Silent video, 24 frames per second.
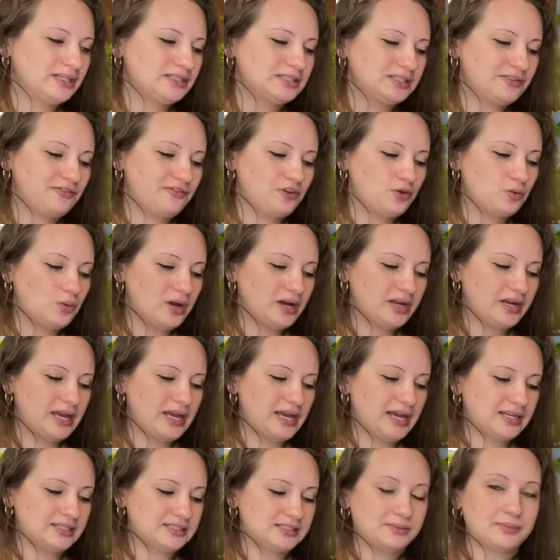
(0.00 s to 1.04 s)
If you want to
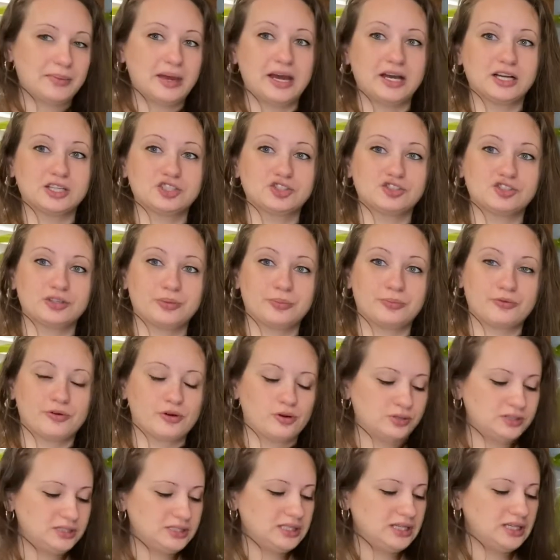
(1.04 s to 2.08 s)
add some extra
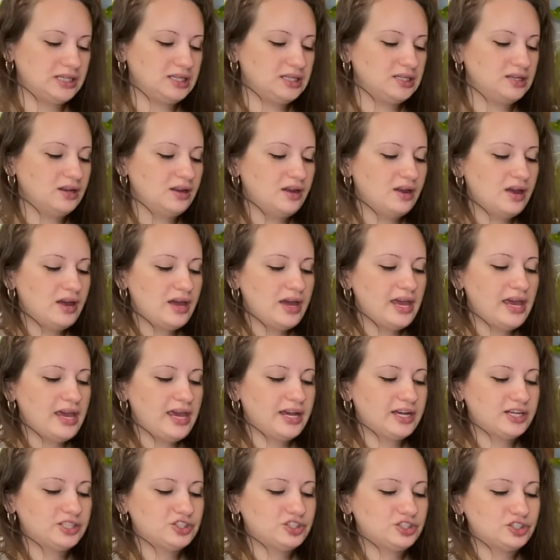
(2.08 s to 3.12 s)
protein,
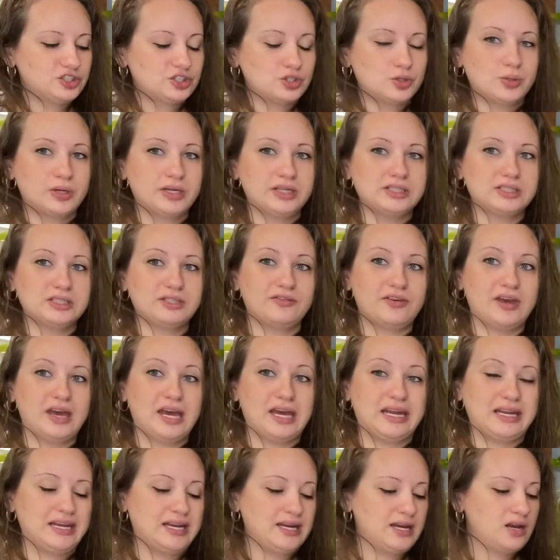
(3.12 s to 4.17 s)
add your choice of
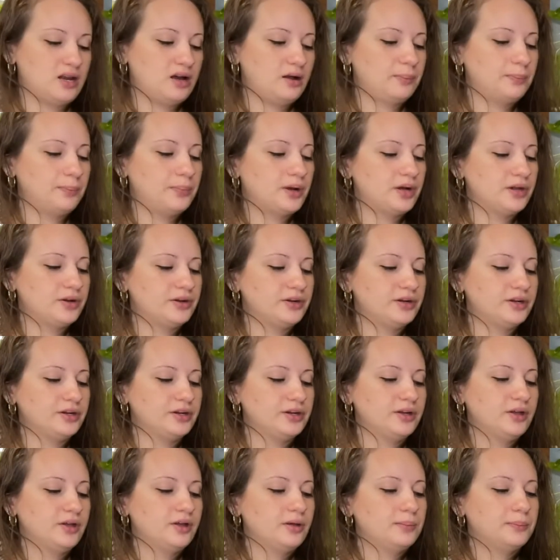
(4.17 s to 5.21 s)
any nut butter,
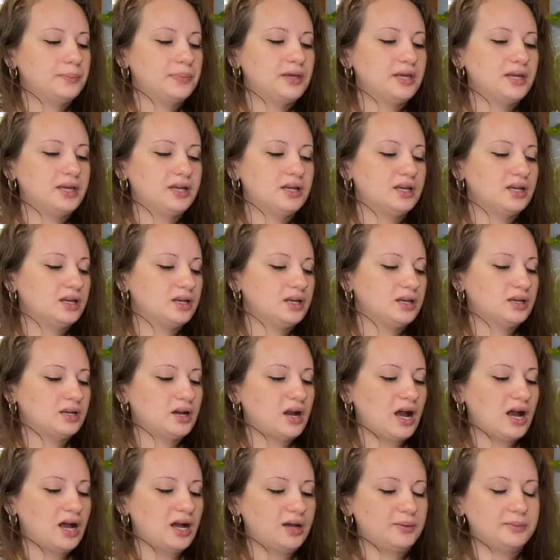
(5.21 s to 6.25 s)
peanut,
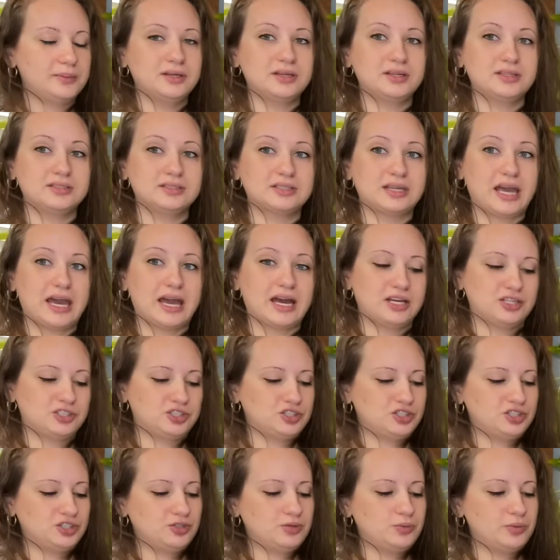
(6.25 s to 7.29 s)
almond,
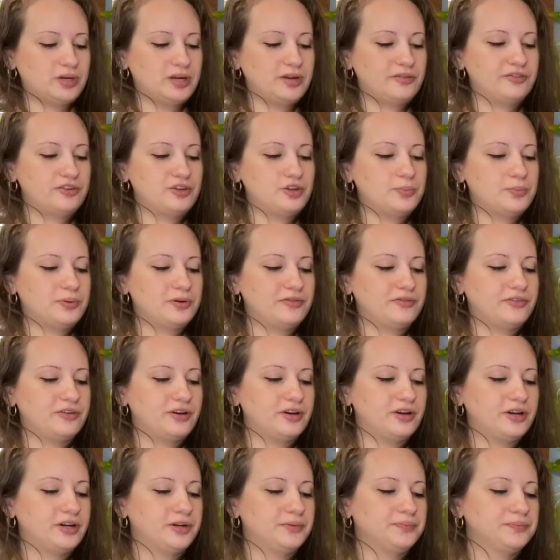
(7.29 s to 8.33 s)
cashew, whatever you
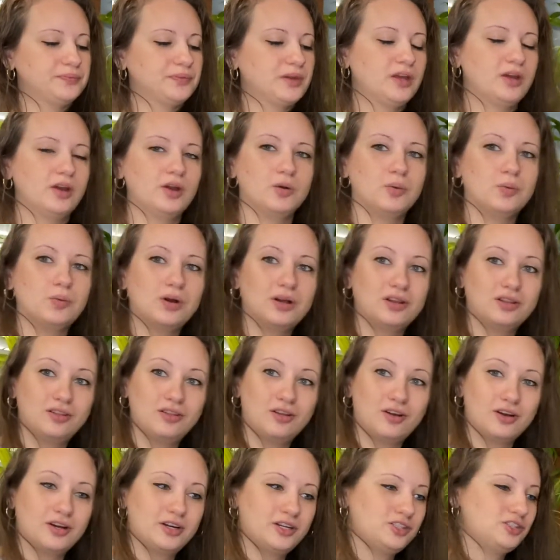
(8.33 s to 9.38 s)
prefer. 1
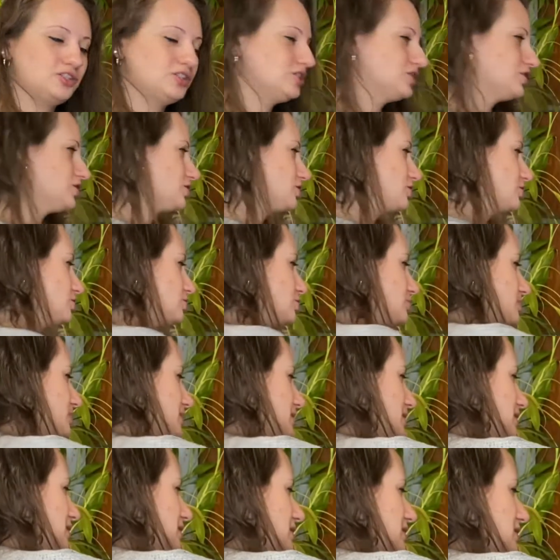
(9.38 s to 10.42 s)
large scoop
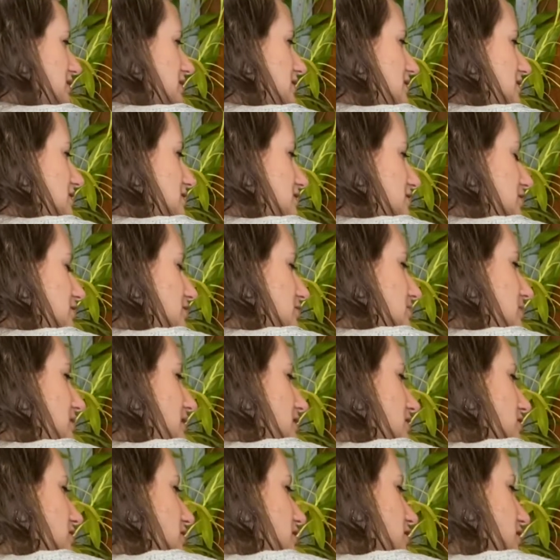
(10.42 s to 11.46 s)
into your
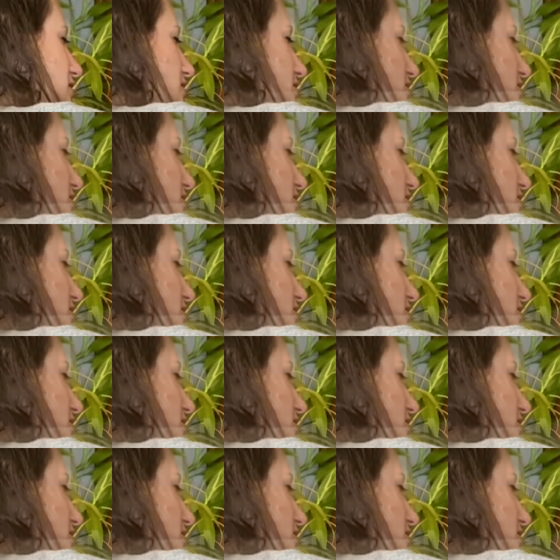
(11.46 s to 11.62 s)
blender.